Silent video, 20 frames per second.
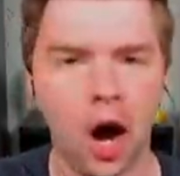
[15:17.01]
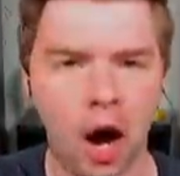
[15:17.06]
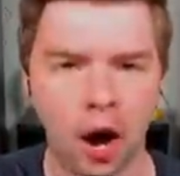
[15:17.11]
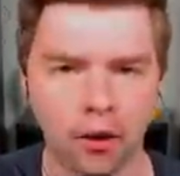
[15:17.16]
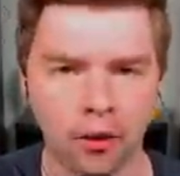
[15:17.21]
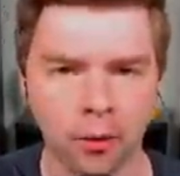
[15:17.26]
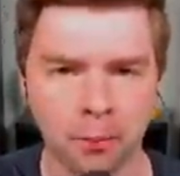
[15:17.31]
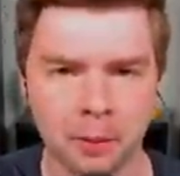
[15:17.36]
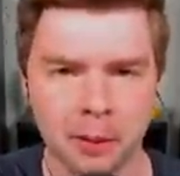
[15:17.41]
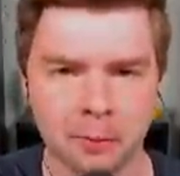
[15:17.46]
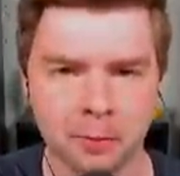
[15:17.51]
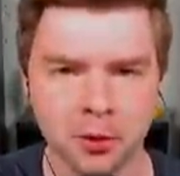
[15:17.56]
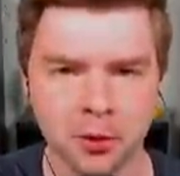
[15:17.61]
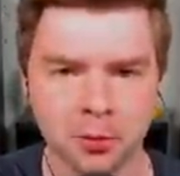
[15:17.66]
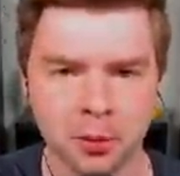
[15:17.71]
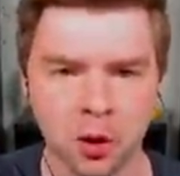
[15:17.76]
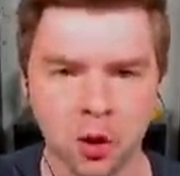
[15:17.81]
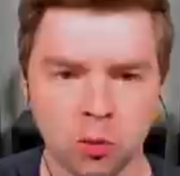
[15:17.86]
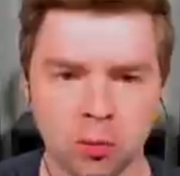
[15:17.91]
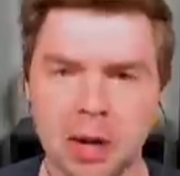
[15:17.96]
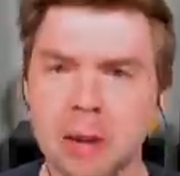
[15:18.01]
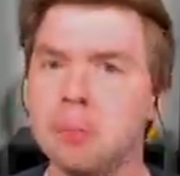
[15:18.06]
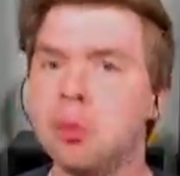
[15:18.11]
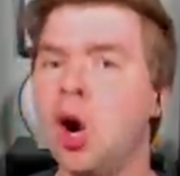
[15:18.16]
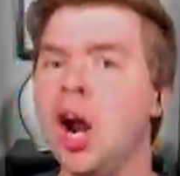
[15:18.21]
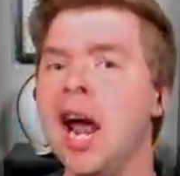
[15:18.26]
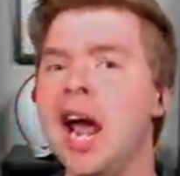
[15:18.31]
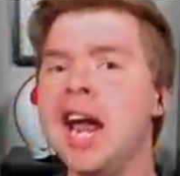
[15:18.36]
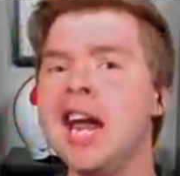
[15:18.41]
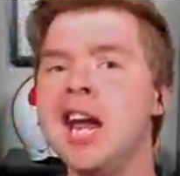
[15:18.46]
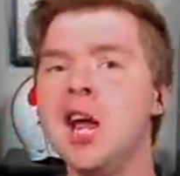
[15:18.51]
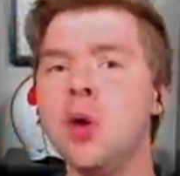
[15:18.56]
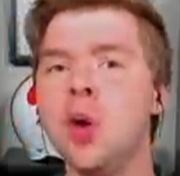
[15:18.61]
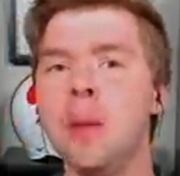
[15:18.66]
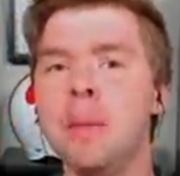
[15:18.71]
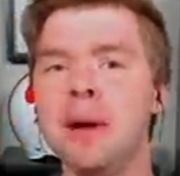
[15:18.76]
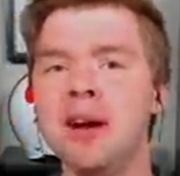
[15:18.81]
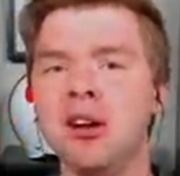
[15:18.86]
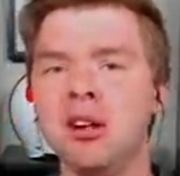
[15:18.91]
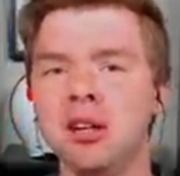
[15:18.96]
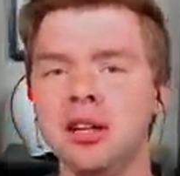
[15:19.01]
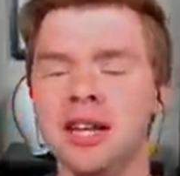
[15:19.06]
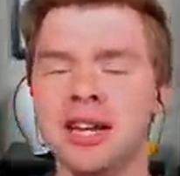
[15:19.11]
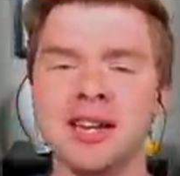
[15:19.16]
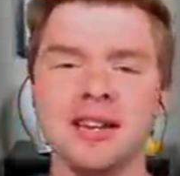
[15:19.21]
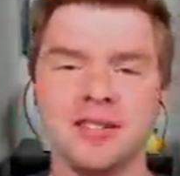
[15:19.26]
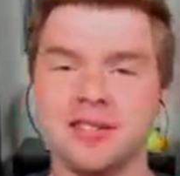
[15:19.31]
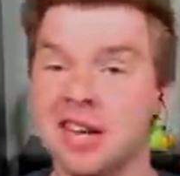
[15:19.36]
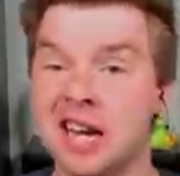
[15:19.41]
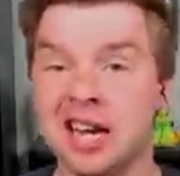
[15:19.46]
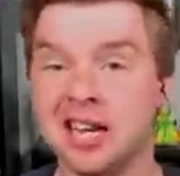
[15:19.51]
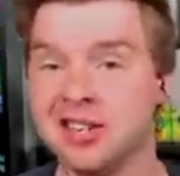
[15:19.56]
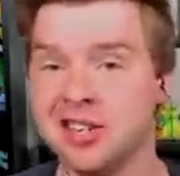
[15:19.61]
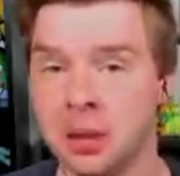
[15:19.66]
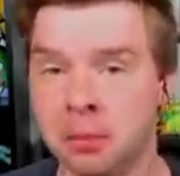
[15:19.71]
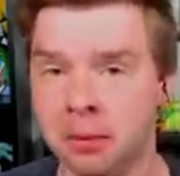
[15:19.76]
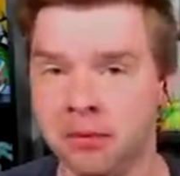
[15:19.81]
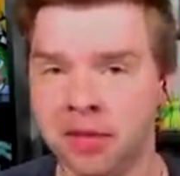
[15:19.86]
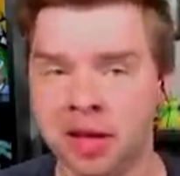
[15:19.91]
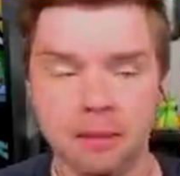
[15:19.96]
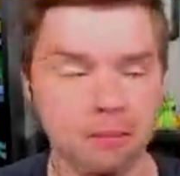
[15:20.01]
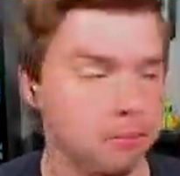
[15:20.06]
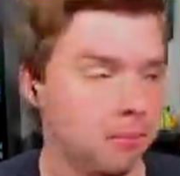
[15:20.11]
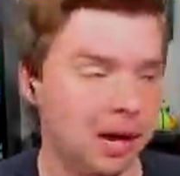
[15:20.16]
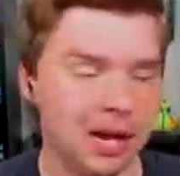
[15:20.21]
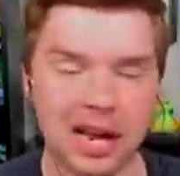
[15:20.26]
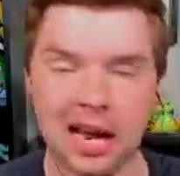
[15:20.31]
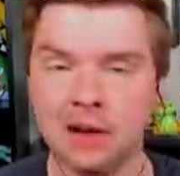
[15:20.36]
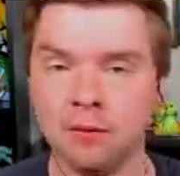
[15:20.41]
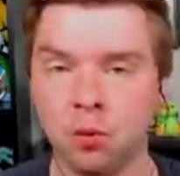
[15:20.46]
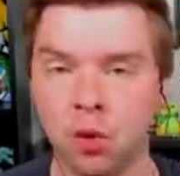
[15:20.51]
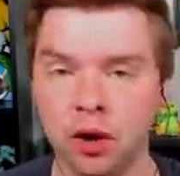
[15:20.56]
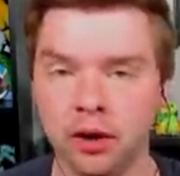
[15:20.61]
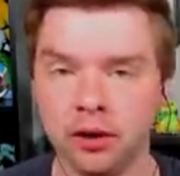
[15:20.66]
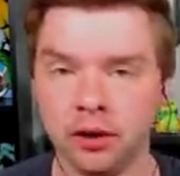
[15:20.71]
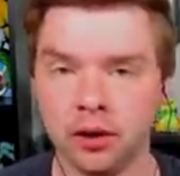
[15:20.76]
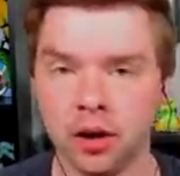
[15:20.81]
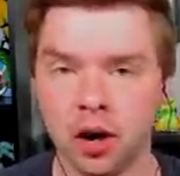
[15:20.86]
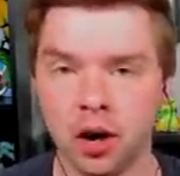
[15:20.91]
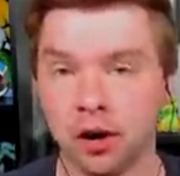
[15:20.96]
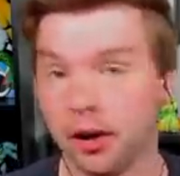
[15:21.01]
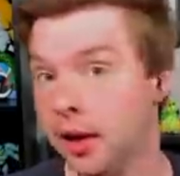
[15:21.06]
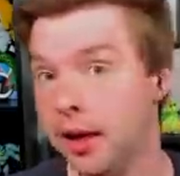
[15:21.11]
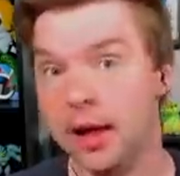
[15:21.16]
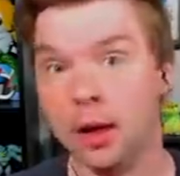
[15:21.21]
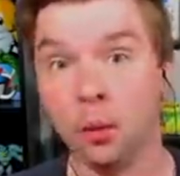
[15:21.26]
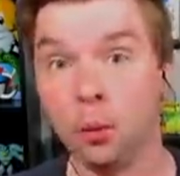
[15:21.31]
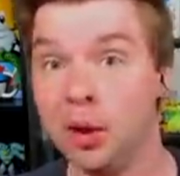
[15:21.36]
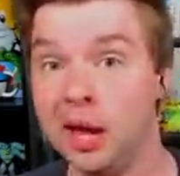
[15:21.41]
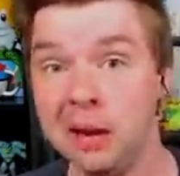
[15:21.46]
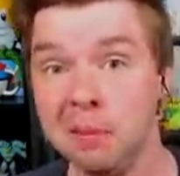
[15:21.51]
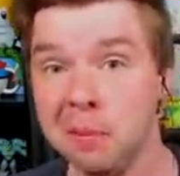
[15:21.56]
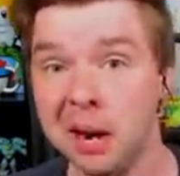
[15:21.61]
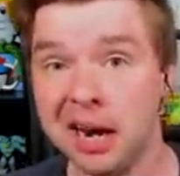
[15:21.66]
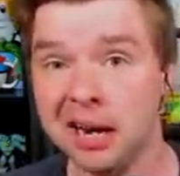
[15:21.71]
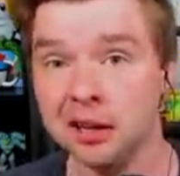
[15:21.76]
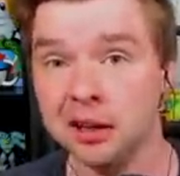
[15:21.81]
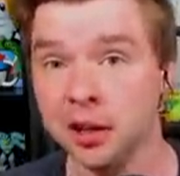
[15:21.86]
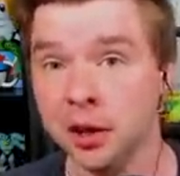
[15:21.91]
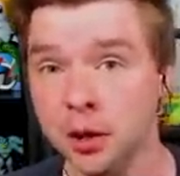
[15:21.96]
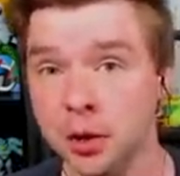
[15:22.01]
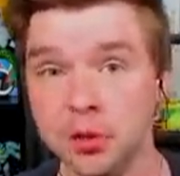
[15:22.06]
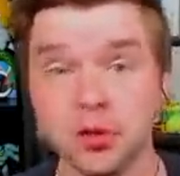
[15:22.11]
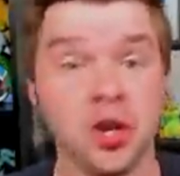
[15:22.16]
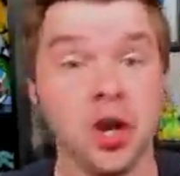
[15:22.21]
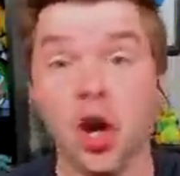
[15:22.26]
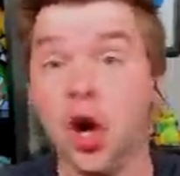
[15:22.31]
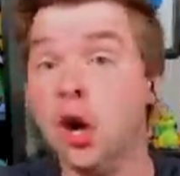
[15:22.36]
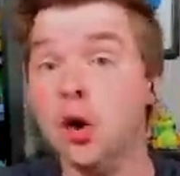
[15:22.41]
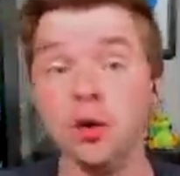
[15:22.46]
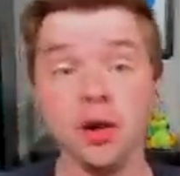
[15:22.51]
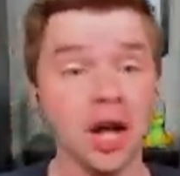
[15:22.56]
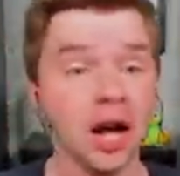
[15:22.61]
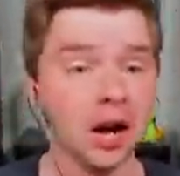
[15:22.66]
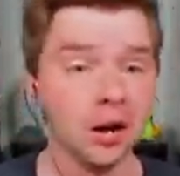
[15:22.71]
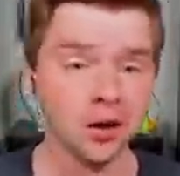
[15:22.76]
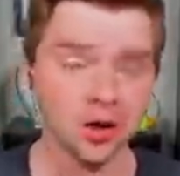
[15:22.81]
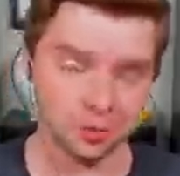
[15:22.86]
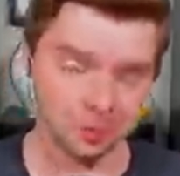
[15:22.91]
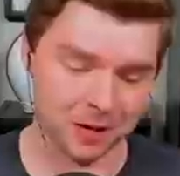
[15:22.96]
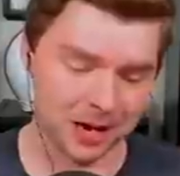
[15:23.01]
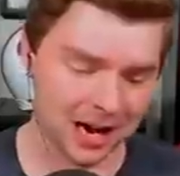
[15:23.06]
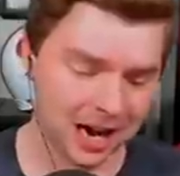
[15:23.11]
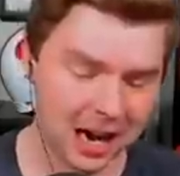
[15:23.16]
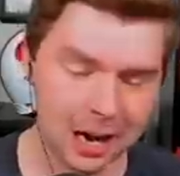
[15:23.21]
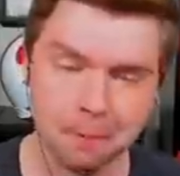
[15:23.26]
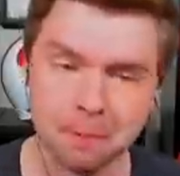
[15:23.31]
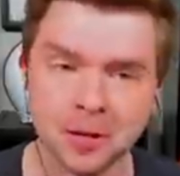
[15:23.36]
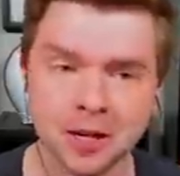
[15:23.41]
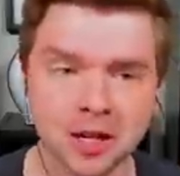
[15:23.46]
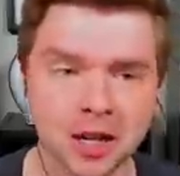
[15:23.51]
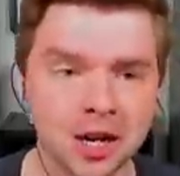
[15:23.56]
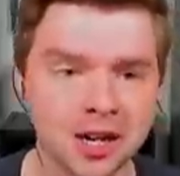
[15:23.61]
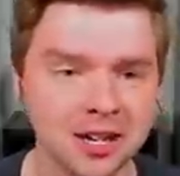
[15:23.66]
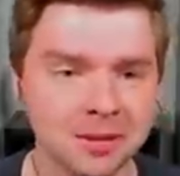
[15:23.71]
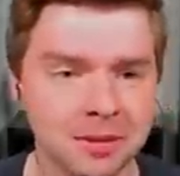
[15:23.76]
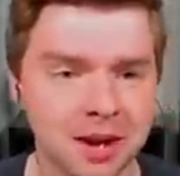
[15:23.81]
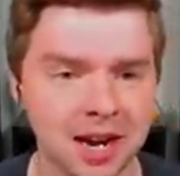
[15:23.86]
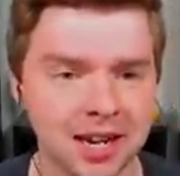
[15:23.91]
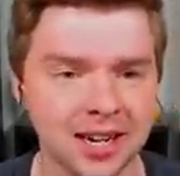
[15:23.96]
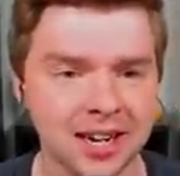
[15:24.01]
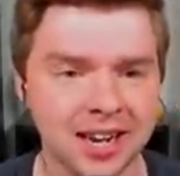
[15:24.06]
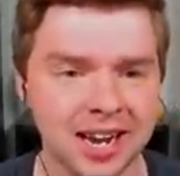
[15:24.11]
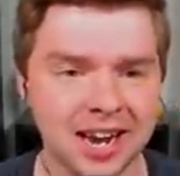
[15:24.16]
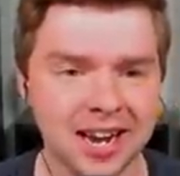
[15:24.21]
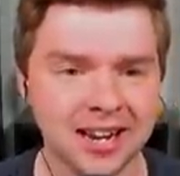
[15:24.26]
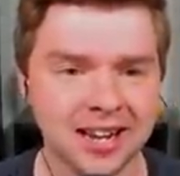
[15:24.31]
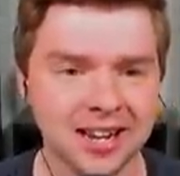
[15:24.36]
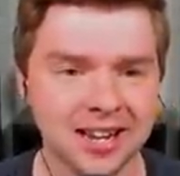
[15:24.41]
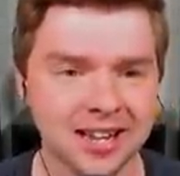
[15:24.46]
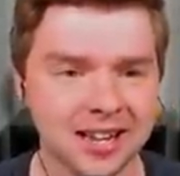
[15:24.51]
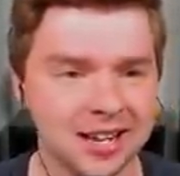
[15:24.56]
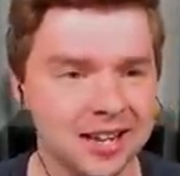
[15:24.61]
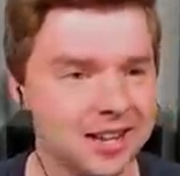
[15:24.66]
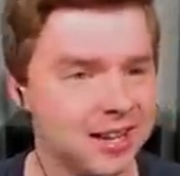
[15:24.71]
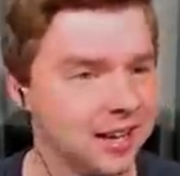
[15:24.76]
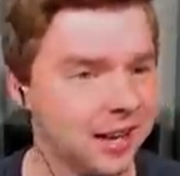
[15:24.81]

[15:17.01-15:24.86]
Other people's Pokemon, brand new abilities. Some of them might have Wonder Guard. We might lose, who knows, but Hyper Cutter Makuhita,